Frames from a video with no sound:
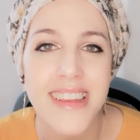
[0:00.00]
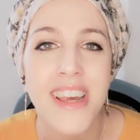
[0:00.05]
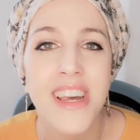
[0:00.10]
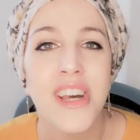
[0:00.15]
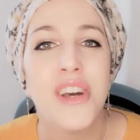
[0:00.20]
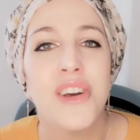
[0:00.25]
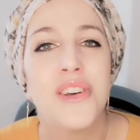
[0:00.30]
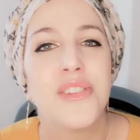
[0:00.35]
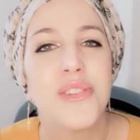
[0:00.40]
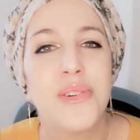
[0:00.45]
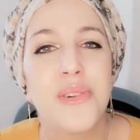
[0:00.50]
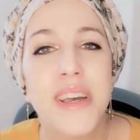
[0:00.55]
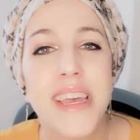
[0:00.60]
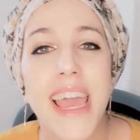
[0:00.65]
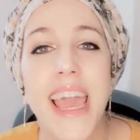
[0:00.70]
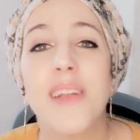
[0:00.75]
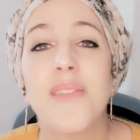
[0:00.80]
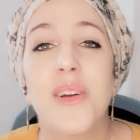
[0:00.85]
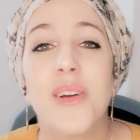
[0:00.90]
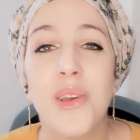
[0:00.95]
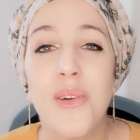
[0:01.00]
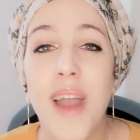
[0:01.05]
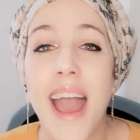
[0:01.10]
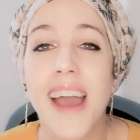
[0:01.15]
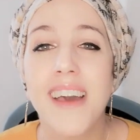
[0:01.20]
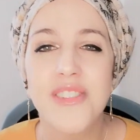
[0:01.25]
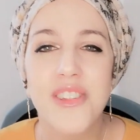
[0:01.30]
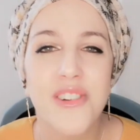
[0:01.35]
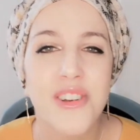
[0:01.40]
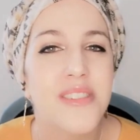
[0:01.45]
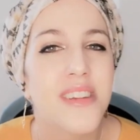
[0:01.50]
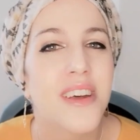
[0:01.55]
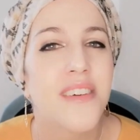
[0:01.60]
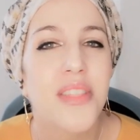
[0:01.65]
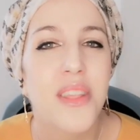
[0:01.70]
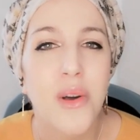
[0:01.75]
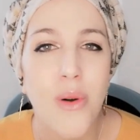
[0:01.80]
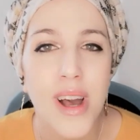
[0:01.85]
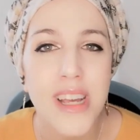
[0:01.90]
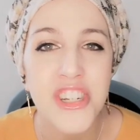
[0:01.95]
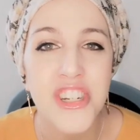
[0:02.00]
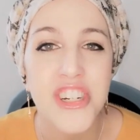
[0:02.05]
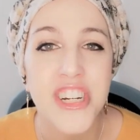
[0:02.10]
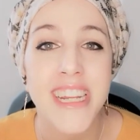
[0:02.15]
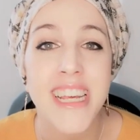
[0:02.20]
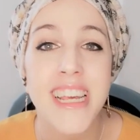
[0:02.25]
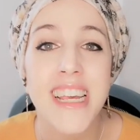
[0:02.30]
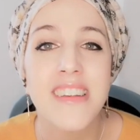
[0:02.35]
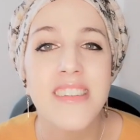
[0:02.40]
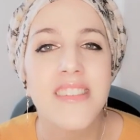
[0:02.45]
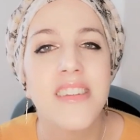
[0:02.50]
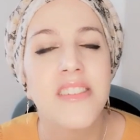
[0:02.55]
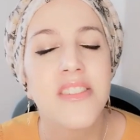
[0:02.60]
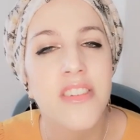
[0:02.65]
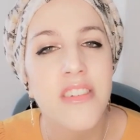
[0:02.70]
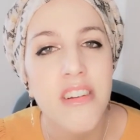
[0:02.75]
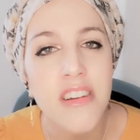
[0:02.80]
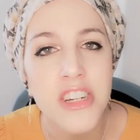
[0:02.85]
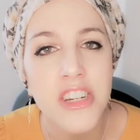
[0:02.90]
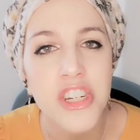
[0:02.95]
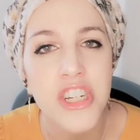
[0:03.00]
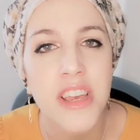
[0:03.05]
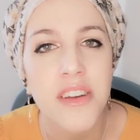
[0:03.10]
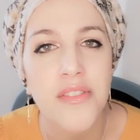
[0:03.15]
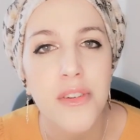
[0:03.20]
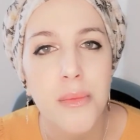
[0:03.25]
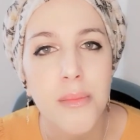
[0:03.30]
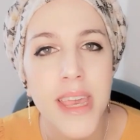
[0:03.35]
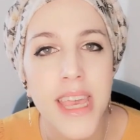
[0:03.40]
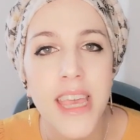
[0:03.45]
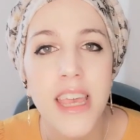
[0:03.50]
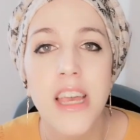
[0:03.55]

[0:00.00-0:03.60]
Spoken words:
So again, when you ask yourself the question, is this nourishing for me?